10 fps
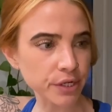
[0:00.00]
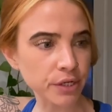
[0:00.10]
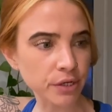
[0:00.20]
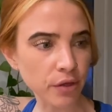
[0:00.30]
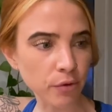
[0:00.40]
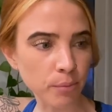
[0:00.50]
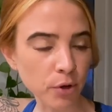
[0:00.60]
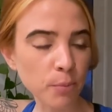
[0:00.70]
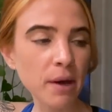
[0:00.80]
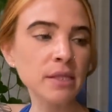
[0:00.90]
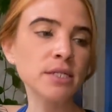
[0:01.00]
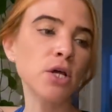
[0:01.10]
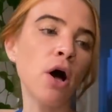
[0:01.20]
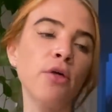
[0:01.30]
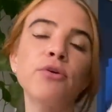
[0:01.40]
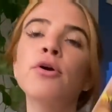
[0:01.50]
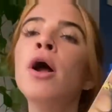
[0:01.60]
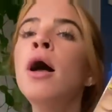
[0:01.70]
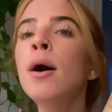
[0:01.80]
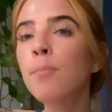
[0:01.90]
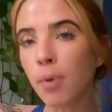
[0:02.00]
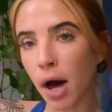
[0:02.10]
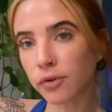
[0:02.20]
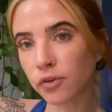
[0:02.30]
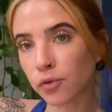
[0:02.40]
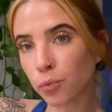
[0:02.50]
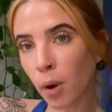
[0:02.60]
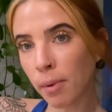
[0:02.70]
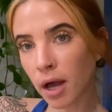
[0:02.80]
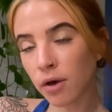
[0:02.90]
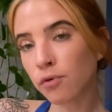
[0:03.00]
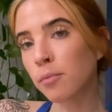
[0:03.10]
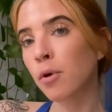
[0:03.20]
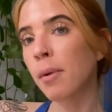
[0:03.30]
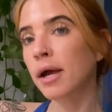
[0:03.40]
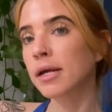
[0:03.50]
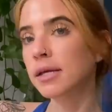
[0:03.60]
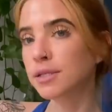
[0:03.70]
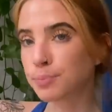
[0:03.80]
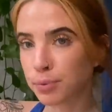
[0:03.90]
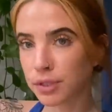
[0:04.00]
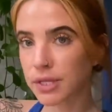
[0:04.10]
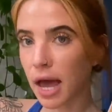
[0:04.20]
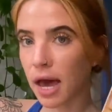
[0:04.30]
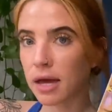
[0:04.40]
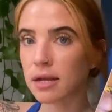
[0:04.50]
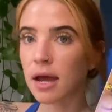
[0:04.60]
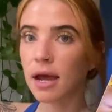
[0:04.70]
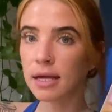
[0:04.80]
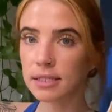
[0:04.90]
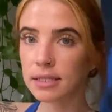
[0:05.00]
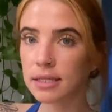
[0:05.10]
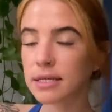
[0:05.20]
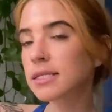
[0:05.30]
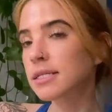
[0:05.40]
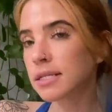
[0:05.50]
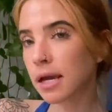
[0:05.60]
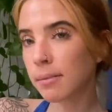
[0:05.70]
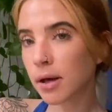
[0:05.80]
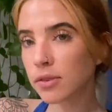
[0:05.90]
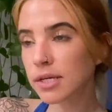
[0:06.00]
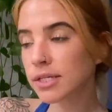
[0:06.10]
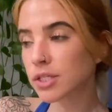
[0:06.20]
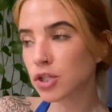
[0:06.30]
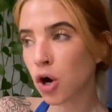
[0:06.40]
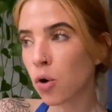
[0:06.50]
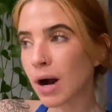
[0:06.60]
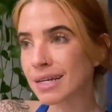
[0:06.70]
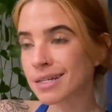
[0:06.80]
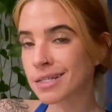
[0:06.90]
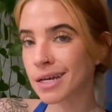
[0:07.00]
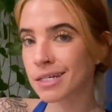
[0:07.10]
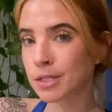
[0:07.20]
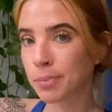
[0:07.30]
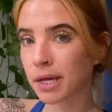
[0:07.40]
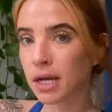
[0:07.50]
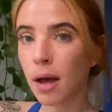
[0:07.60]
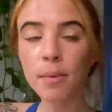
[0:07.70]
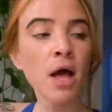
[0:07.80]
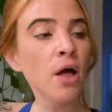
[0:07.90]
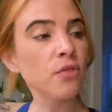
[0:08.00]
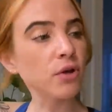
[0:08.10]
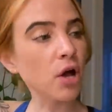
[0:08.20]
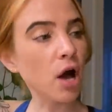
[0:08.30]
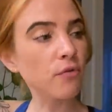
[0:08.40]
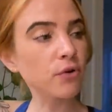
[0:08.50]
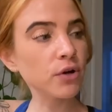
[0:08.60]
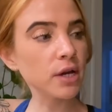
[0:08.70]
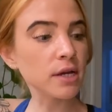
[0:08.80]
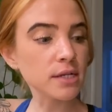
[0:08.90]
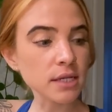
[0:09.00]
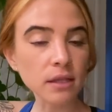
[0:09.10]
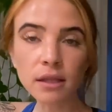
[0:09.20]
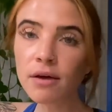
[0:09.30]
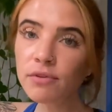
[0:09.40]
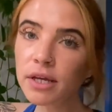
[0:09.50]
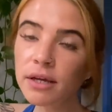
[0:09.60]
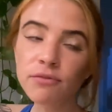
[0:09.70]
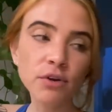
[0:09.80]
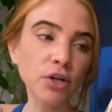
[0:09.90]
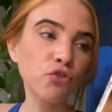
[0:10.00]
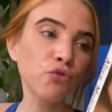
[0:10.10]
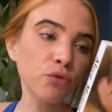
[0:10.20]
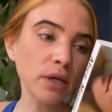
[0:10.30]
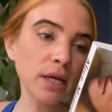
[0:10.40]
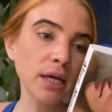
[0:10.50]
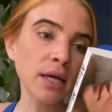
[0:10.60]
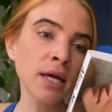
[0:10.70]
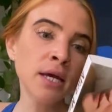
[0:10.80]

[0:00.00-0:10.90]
another book by this author, but Rebecca from Rebecca Eats Books had excellent things to say about this. So I decided to pick it up. The cover is lovely and very intriguing.